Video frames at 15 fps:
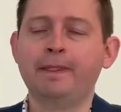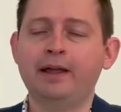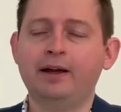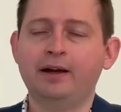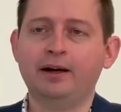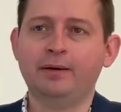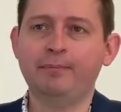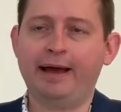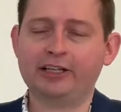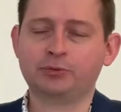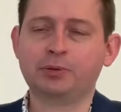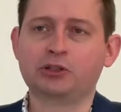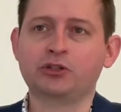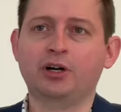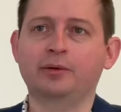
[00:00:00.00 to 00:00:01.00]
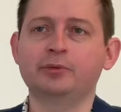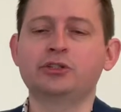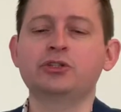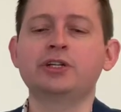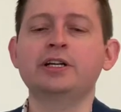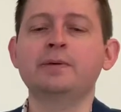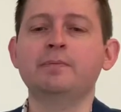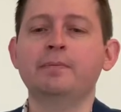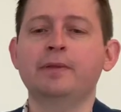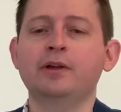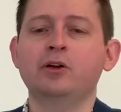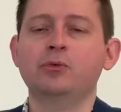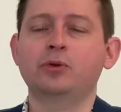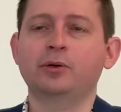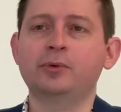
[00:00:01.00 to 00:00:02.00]
uh, mass spectrometry,
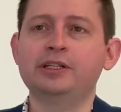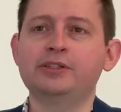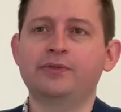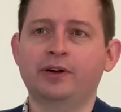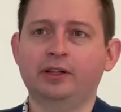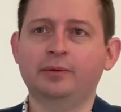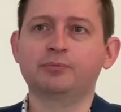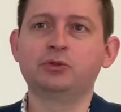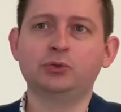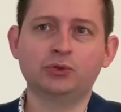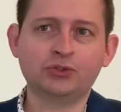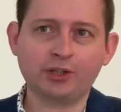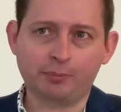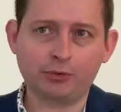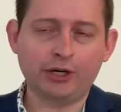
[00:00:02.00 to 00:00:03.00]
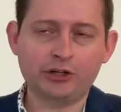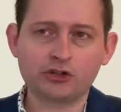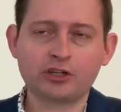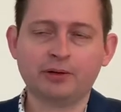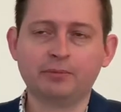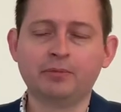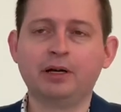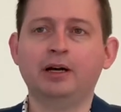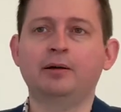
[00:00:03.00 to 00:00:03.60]
where we develop new separation uh,